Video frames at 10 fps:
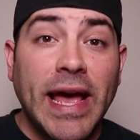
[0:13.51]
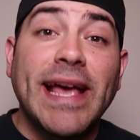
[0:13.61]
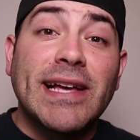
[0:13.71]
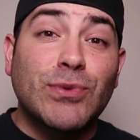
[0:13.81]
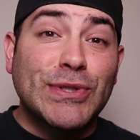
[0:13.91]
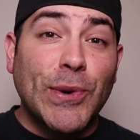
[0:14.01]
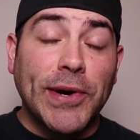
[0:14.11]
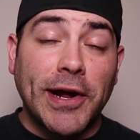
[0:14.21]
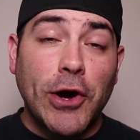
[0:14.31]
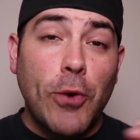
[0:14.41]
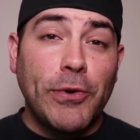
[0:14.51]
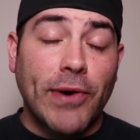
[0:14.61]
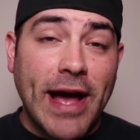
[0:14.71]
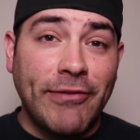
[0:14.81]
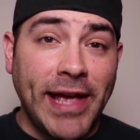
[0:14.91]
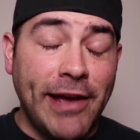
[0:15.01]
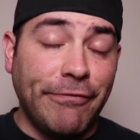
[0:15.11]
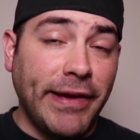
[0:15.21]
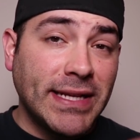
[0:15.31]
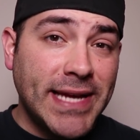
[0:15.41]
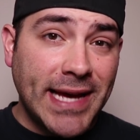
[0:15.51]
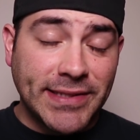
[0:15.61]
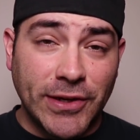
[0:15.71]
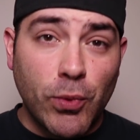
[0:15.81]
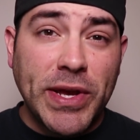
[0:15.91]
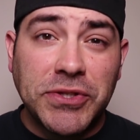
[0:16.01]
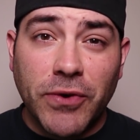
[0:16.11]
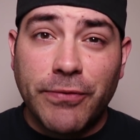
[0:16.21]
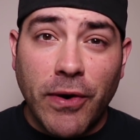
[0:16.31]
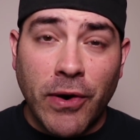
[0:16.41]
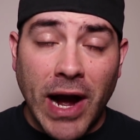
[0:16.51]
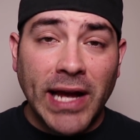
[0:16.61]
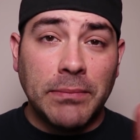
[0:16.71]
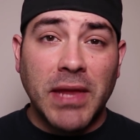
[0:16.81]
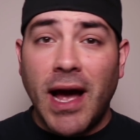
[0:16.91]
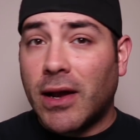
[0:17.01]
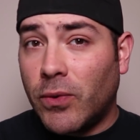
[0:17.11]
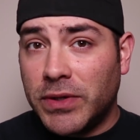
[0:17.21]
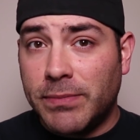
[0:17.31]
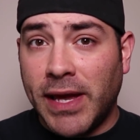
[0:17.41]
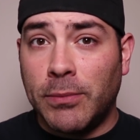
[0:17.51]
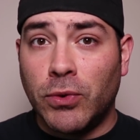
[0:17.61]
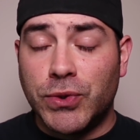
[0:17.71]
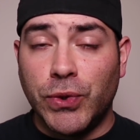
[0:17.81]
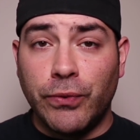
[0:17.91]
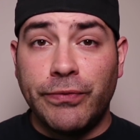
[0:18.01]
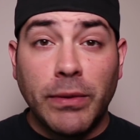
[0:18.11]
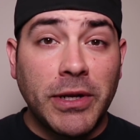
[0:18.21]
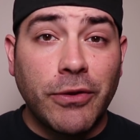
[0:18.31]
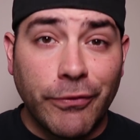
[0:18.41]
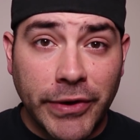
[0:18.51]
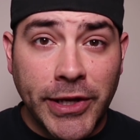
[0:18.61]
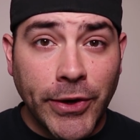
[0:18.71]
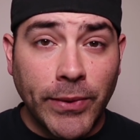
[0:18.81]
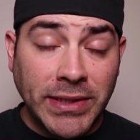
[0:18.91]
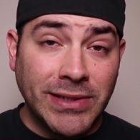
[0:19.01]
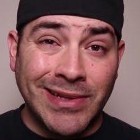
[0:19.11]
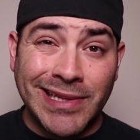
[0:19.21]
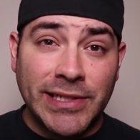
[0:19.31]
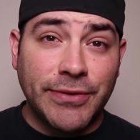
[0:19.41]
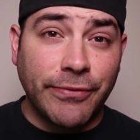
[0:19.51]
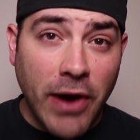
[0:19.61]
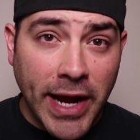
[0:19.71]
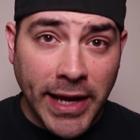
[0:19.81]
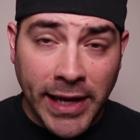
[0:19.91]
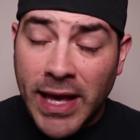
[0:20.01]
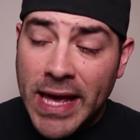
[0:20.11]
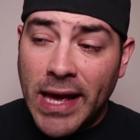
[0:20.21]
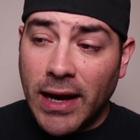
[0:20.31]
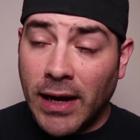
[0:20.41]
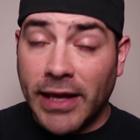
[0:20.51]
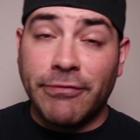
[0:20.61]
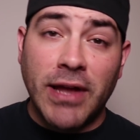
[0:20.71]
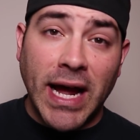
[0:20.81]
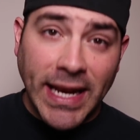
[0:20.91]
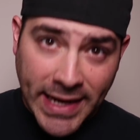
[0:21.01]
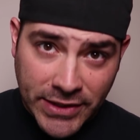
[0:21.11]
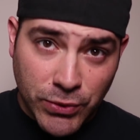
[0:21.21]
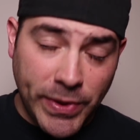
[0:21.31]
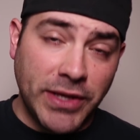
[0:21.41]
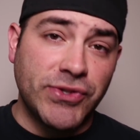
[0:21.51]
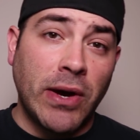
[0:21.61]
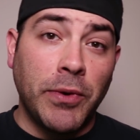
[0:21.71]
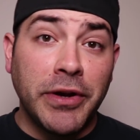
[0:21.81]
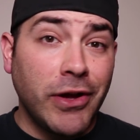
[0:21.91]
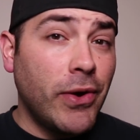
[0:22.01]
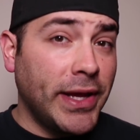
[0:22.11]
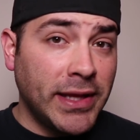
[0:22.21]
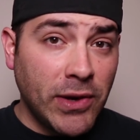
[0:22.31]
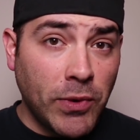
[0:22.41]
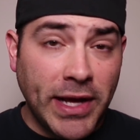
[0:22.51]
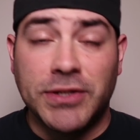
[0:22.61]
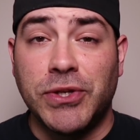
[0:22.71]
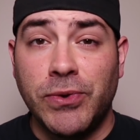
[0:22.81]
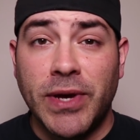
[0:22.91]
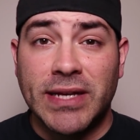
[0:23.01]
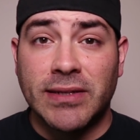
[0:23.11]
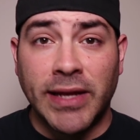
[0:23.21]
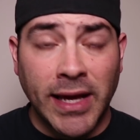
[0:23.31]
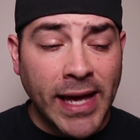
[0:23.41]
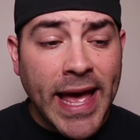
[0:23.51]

Hey guys, what's going on? I hope you're having a fantastic week so far. I am not going to be able to film another video until at least Friday, uh, if not next week. So I wanted to go ahead and get one out to you guys today.